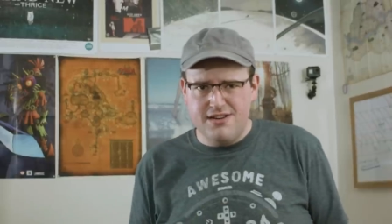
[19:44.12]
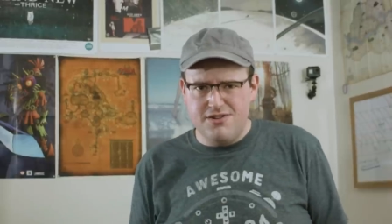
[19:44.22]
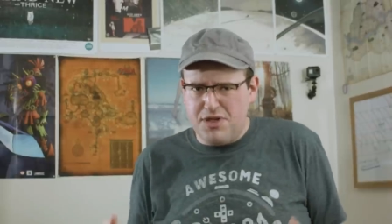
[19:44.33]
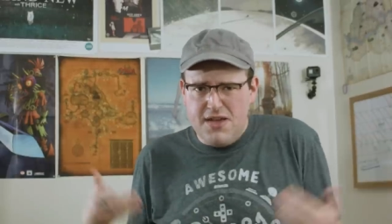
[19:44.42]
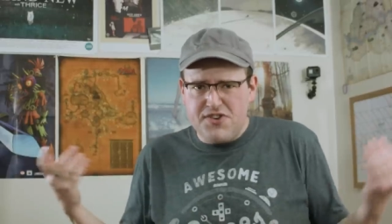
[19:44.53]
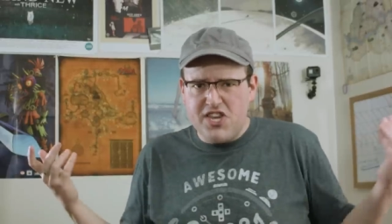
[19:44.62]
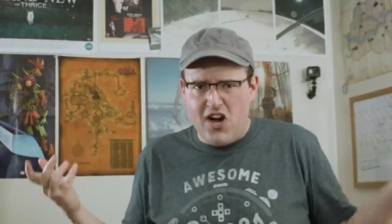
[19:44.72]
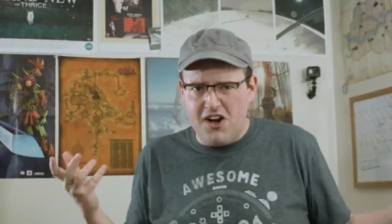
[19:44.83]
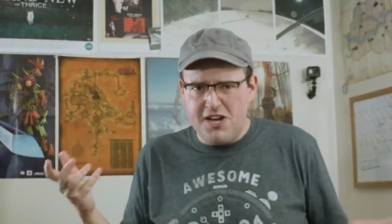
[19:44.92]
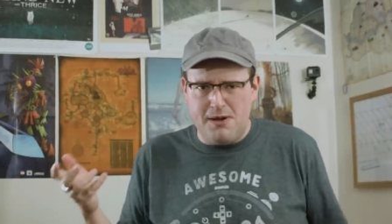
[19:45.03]
Do they even
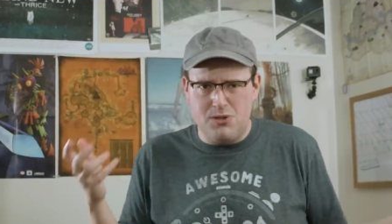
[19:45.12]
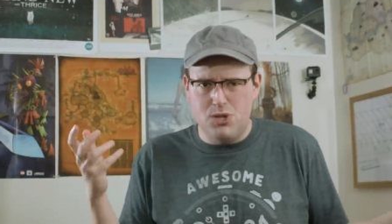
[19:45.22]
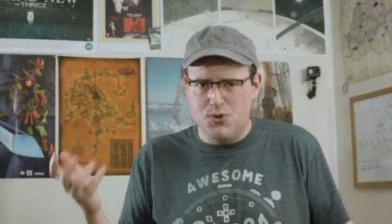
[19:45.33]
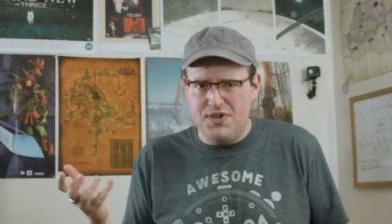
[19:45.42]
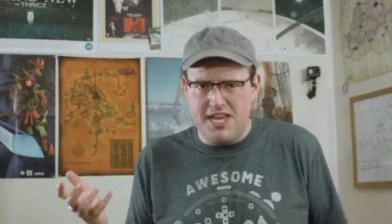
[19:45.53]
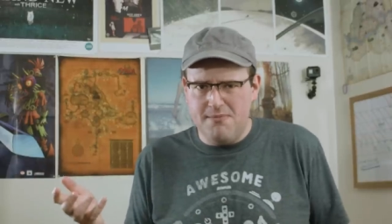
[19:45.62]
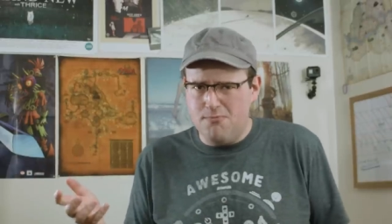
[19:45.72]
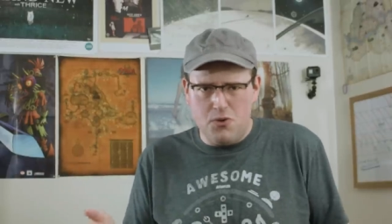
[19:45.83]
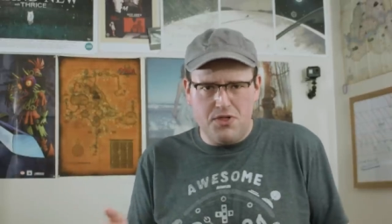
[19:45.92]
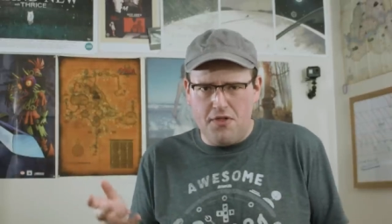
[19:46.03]
talk about losing him
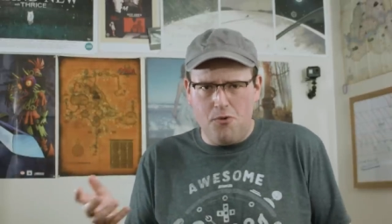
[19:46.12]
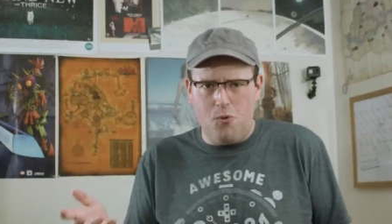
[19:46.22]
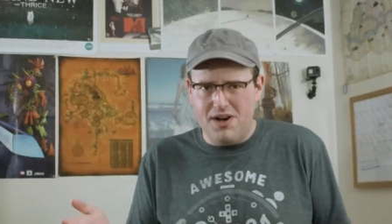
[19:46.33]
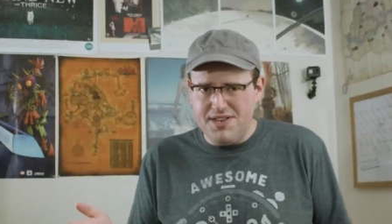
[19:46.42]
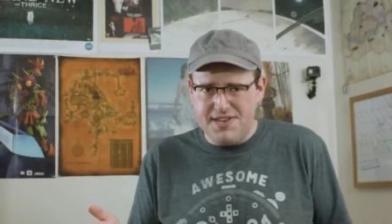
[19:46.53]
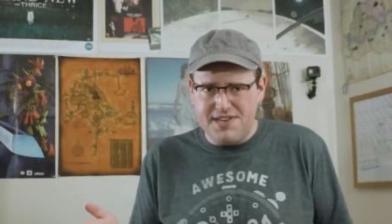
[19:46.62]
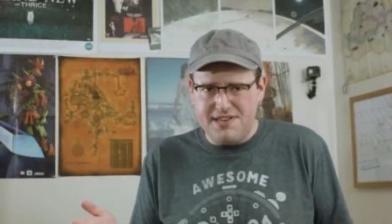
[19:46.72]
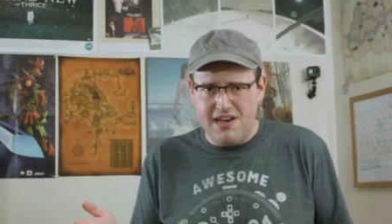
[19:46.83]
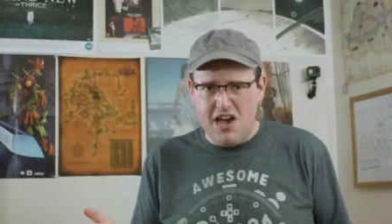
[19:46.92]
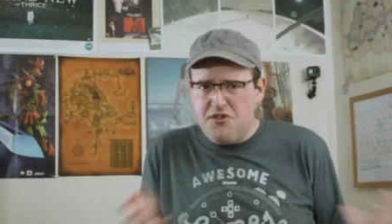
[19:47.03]
more than the
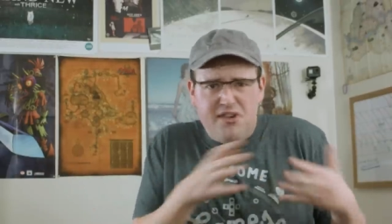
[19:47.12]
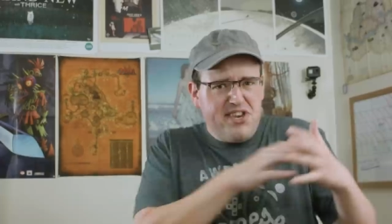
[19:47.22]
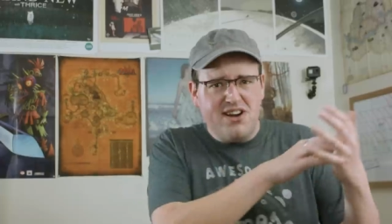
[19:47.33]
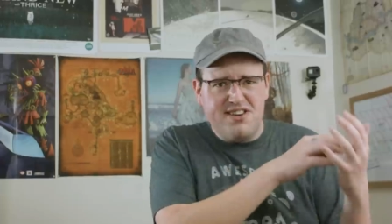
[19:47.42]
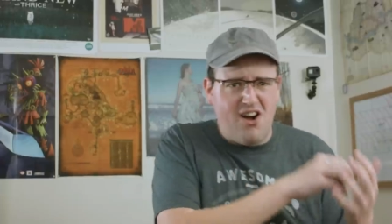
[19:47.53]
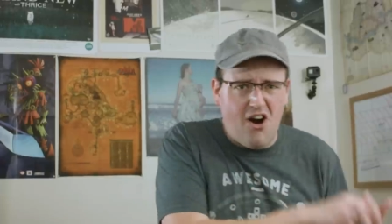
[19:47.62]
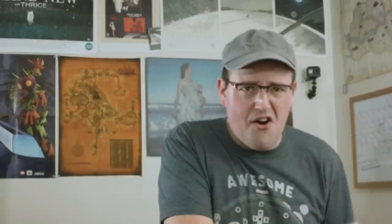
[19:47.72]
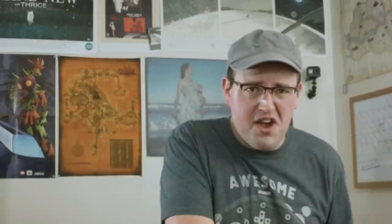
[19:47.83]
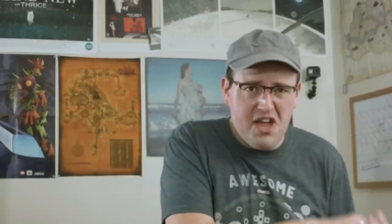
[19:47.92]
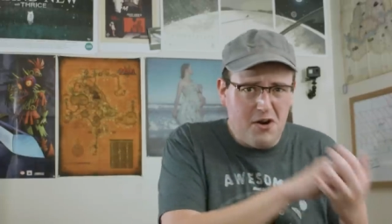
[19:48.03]
once? Do they talk to
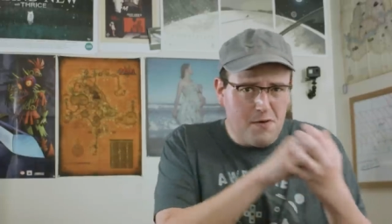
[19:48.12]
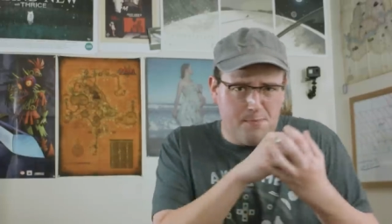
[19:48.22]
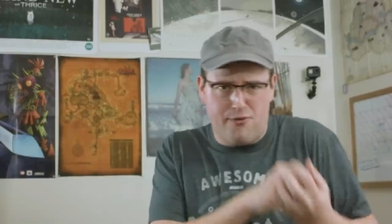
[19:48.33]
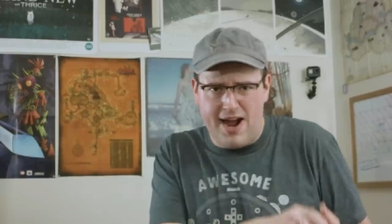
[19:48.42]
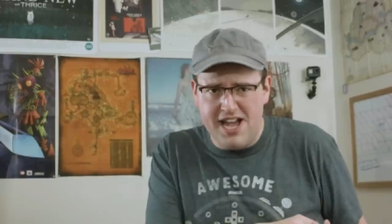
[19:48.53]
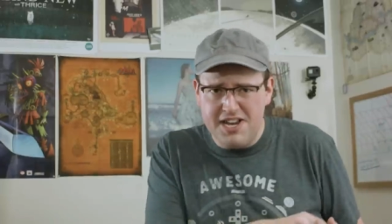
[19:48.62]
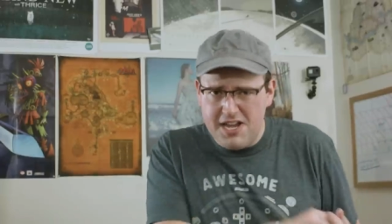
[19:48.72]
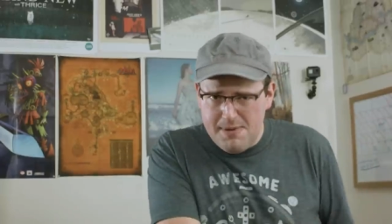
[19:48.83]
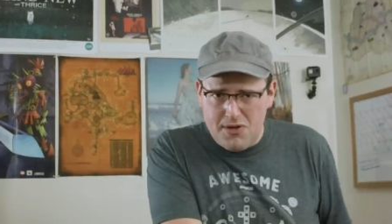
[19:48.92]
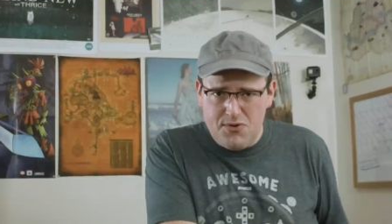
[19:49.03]
Arya or Bran
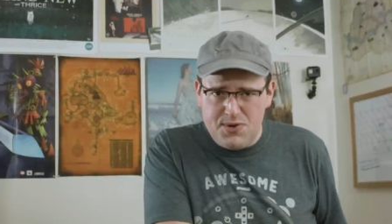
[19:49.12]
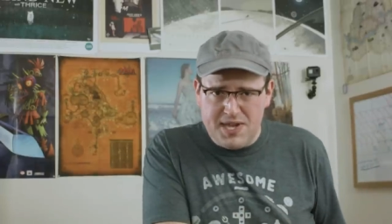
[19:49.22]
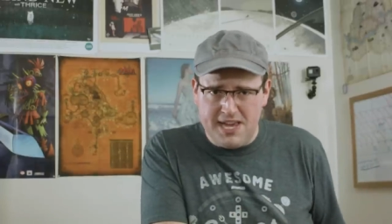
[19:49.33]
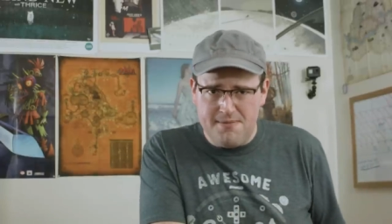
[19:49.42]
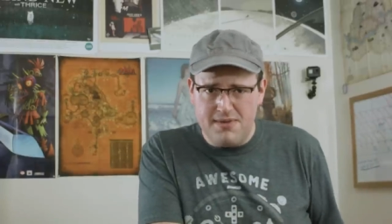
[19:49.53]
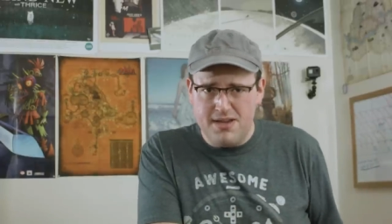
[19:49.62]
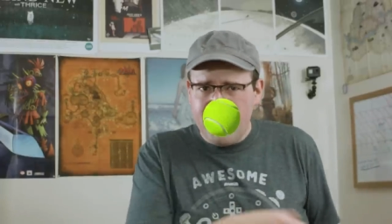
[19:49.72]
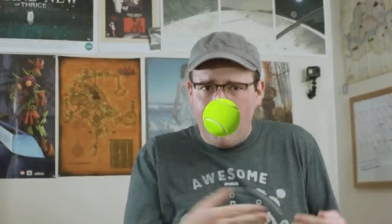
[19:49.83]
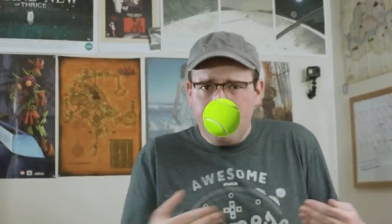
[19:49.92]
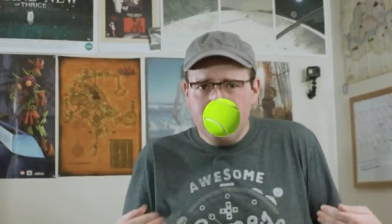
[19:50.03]
about losing him?
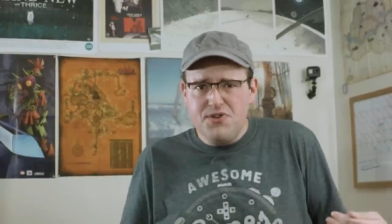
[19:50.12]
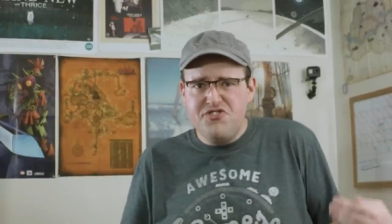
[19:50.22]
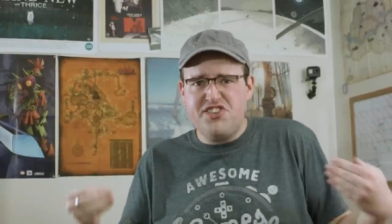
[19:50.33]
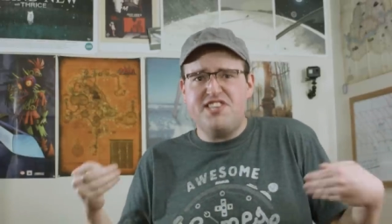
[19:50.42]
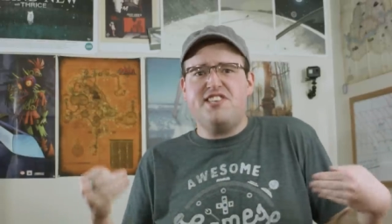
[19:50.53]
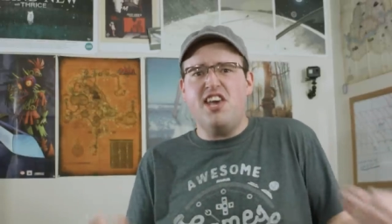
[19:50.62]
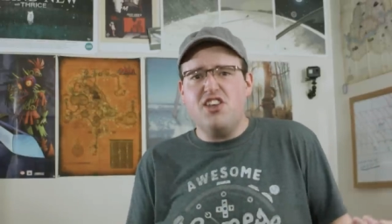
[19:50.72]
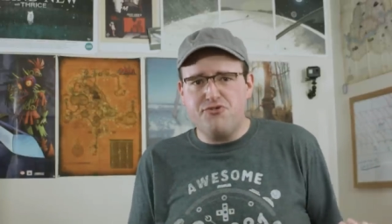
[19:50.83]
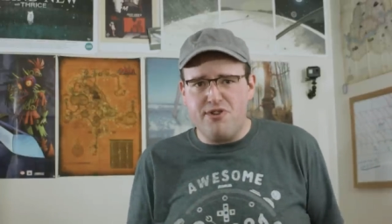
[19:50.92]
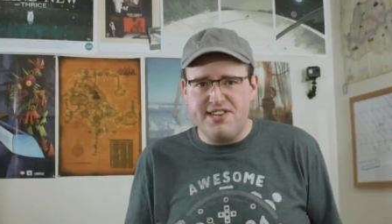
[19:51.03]
Rickon was just
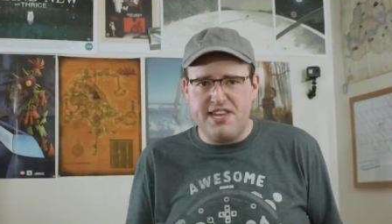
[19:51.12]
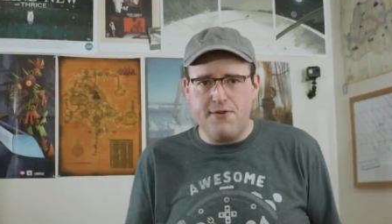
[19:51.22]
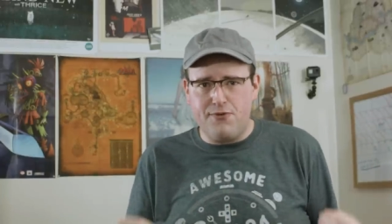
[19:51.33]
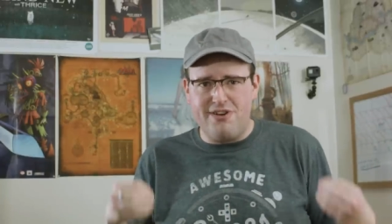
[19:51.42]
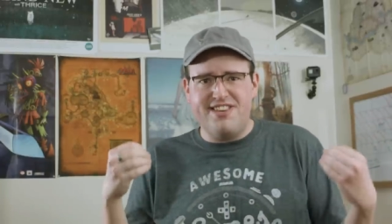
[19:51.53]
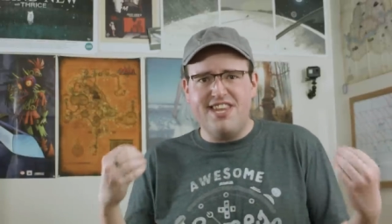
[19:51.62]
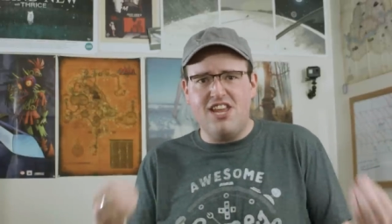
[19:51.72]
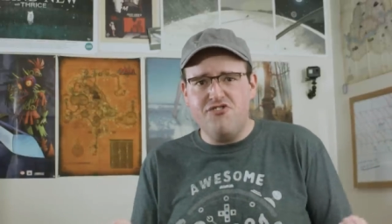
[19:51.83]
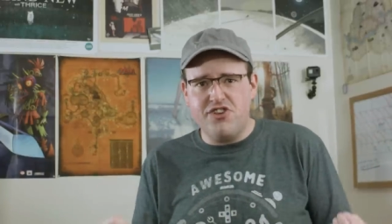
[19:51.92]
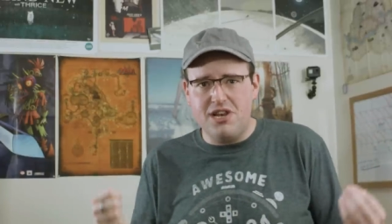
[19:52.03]
set dressing for a
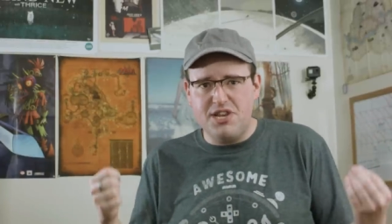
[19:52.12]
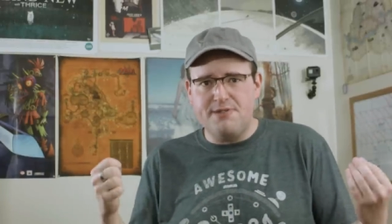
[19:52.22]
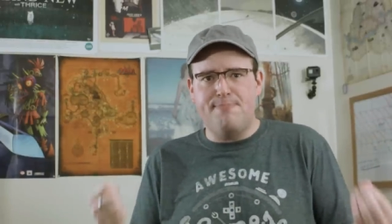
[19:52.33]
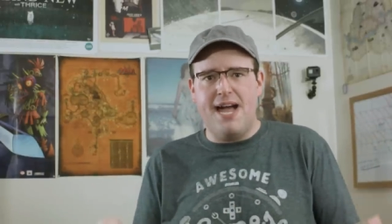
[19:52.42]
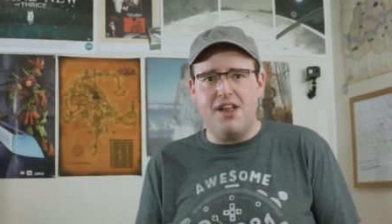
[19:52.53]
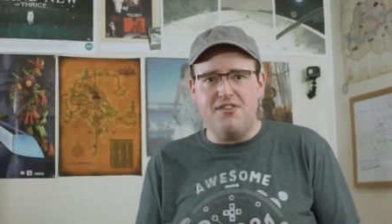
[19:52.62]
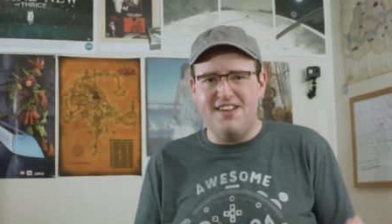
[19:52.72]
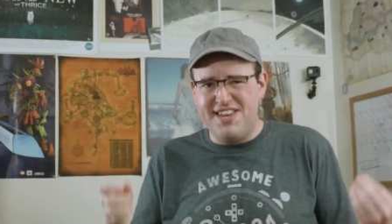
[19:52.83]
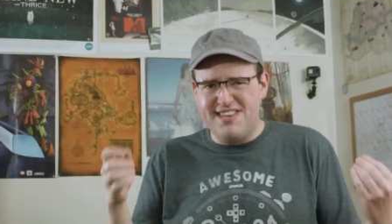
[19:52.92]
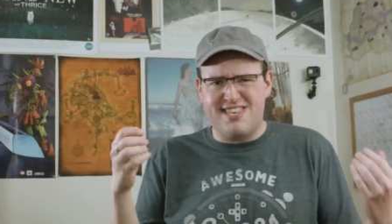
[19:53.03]
tensionless battle,
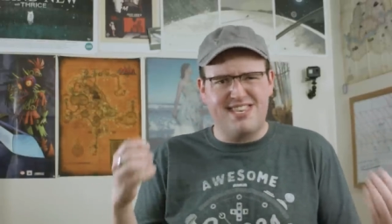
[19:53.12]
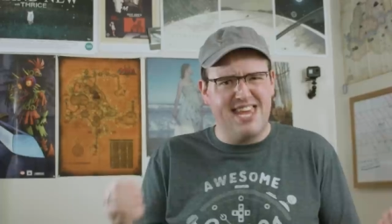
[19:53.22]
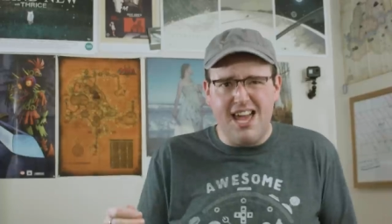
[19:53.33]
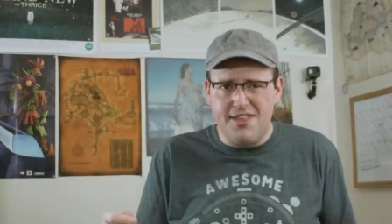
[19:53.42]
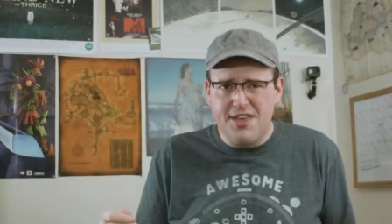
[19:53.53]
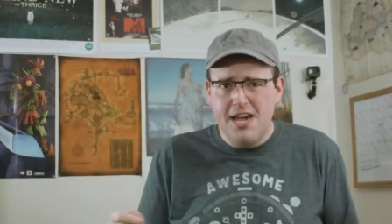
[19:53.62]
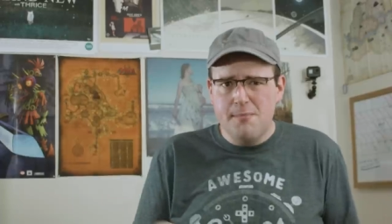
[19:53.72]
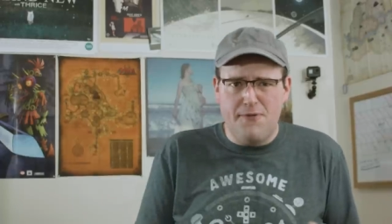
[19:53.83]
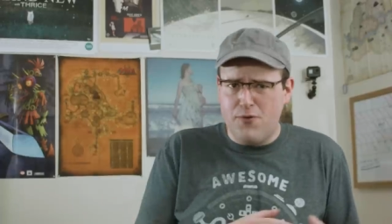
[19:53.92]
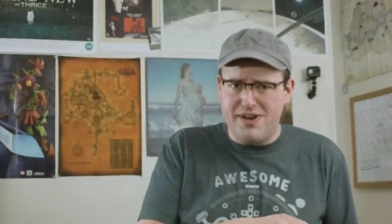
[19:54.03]
and his death,
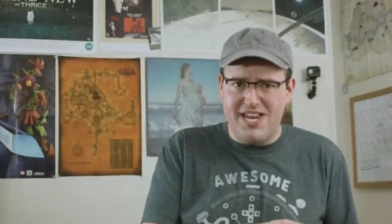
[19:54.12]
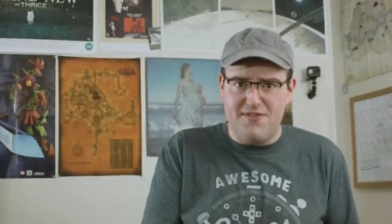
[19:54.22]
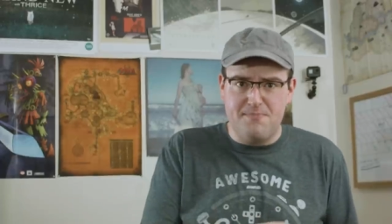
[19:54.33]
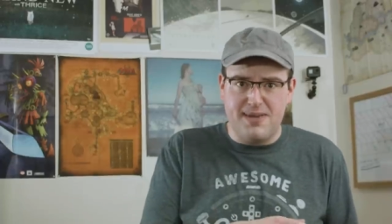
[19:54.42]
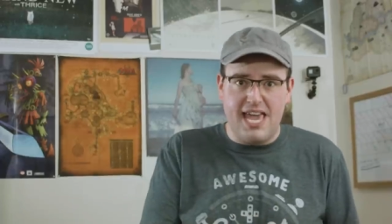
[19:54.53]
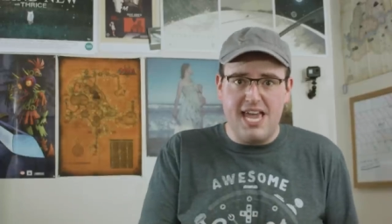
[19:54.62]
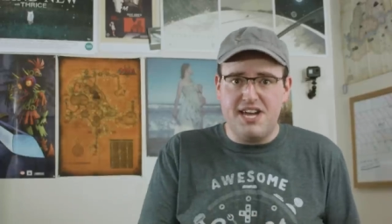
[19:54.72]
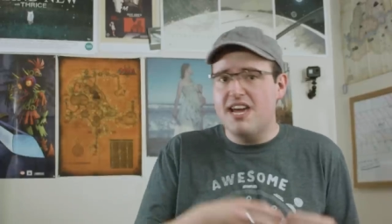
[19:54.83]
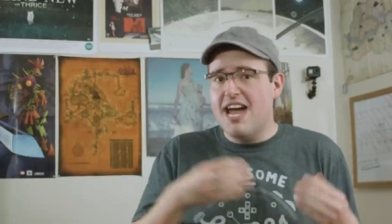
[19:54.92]
before it even began,